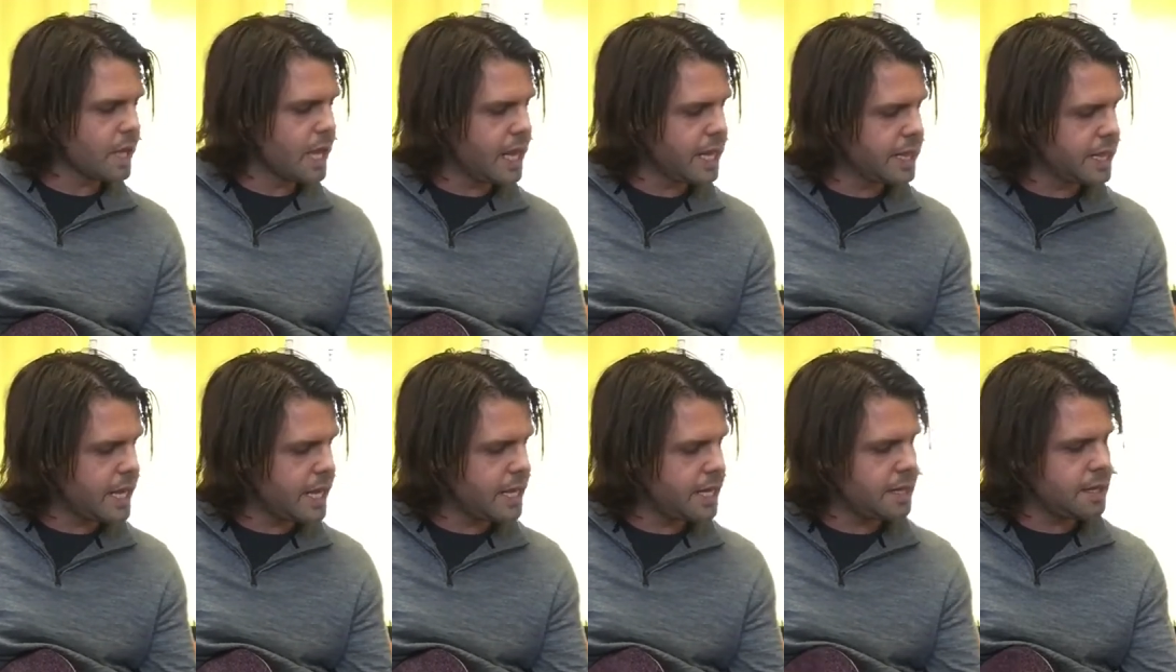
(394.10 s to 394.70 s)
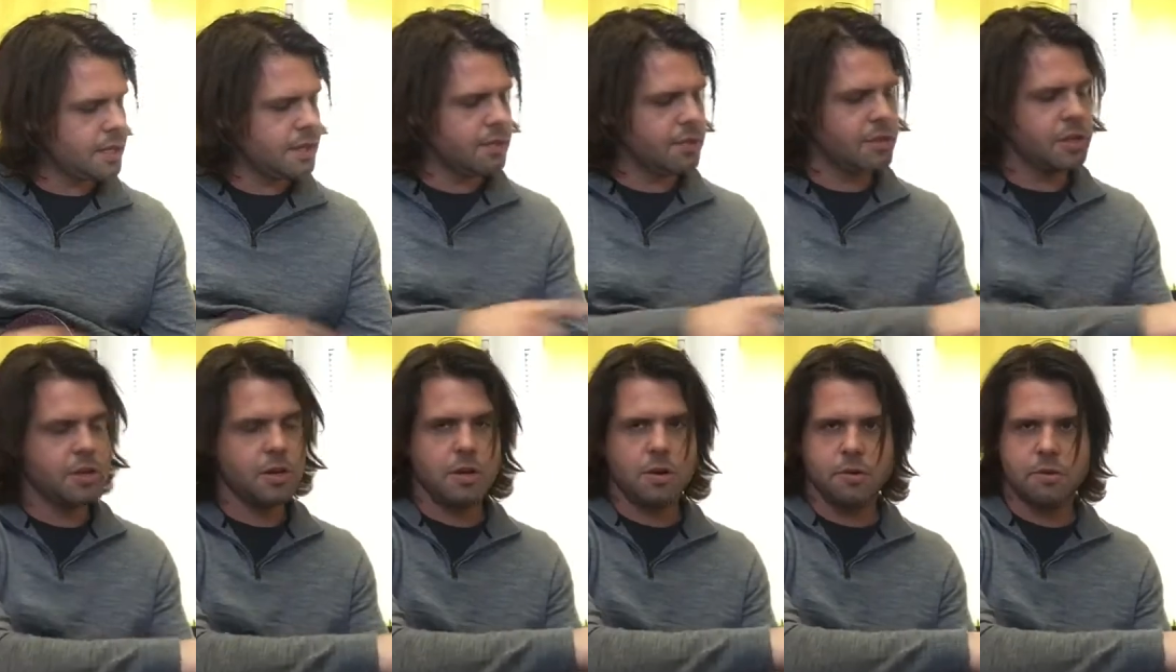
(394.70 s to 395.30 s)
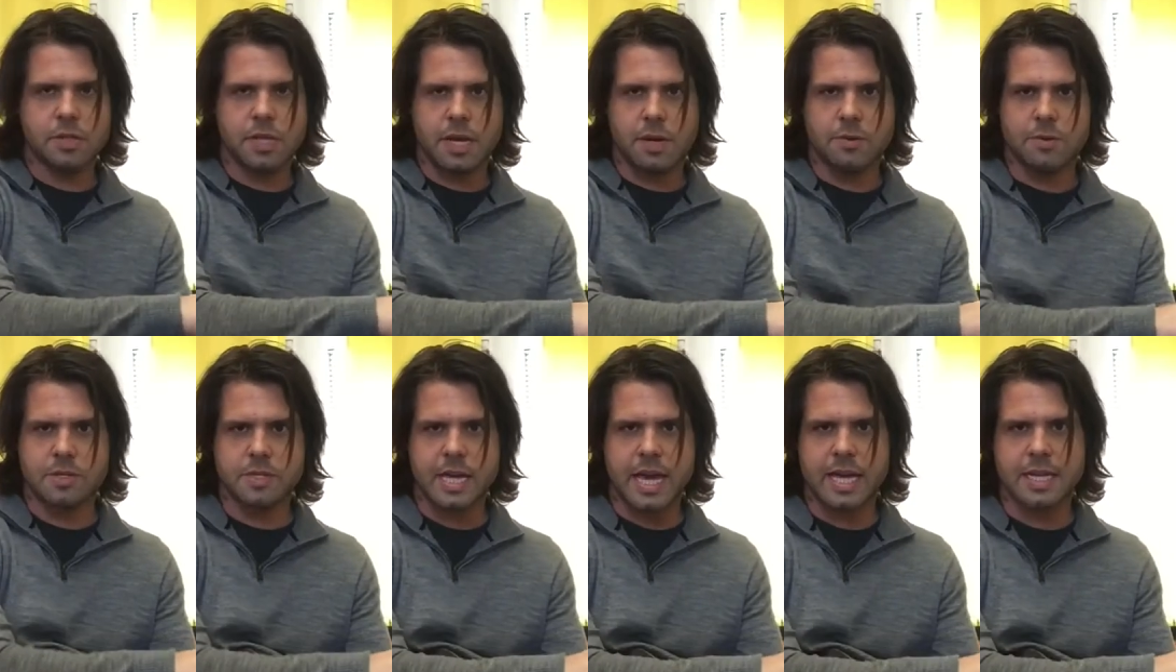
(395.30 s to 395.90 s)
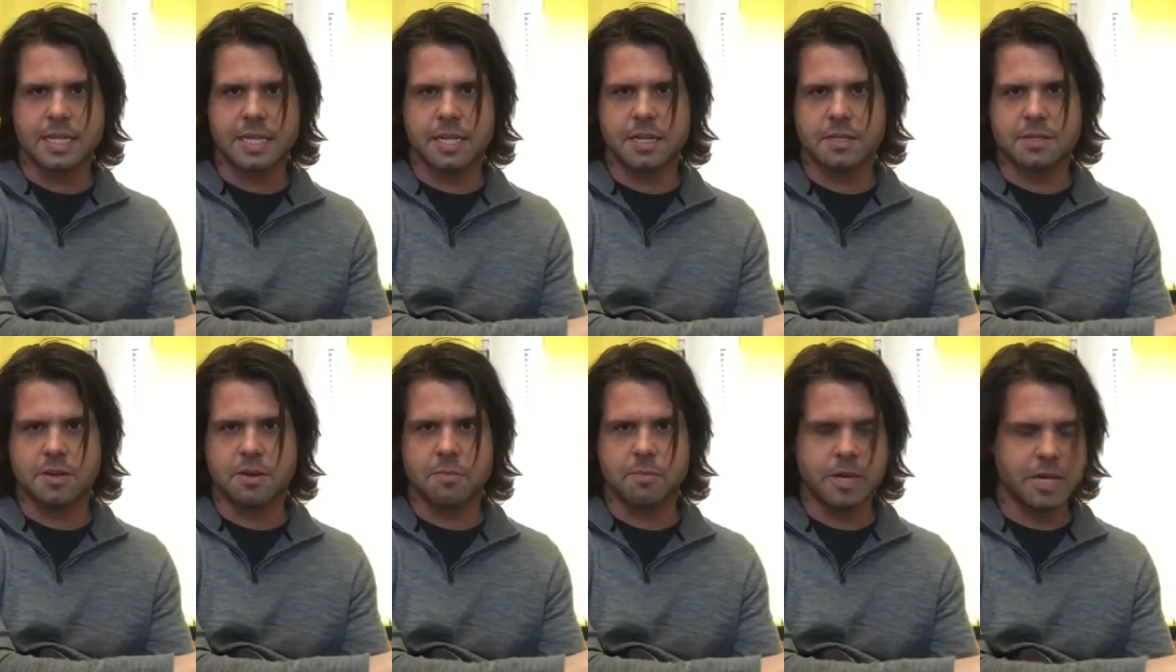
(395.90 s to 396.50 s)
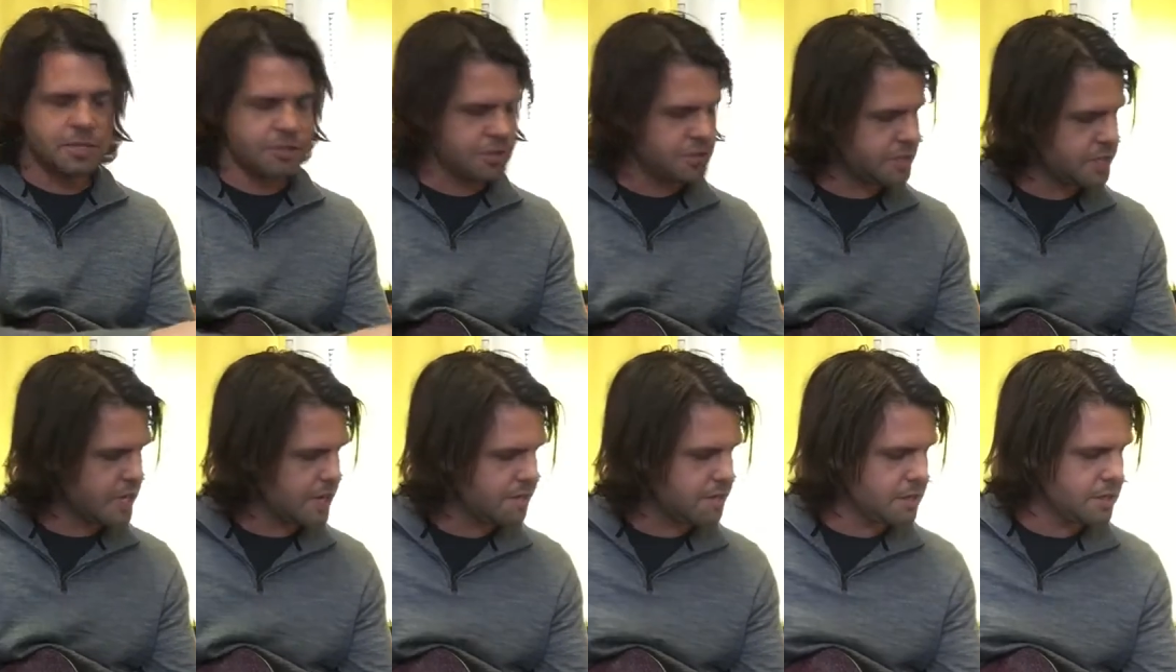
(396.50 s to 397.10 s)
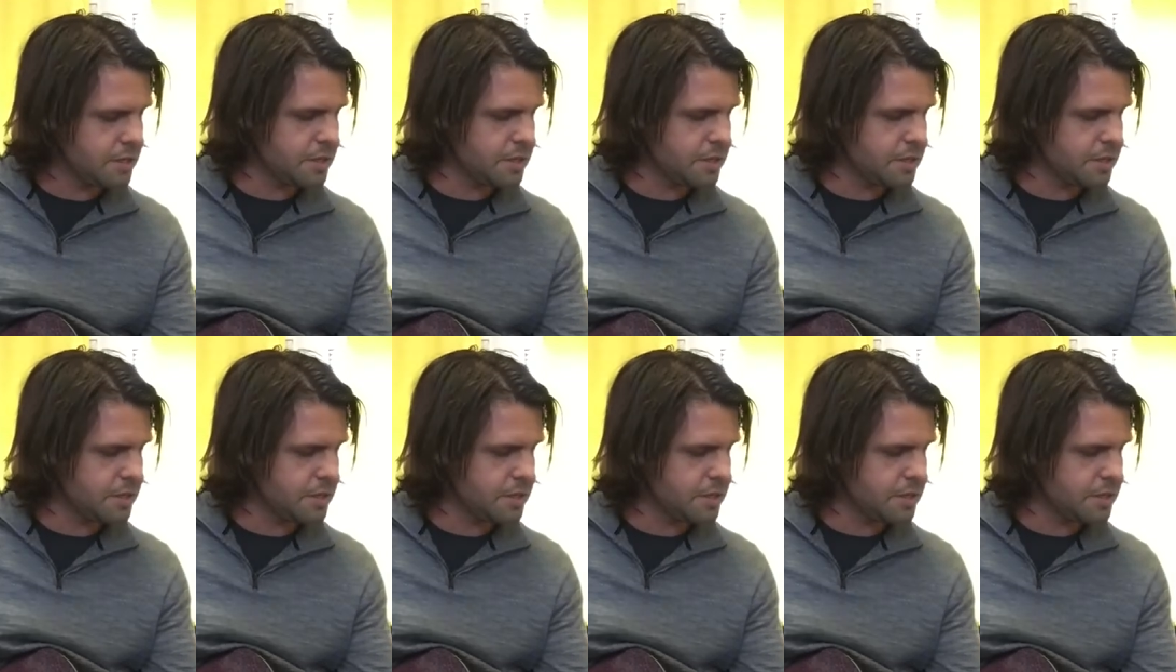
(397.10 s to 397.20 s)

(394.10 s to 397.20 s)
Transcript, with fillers: And then the note that was acting as our major seven,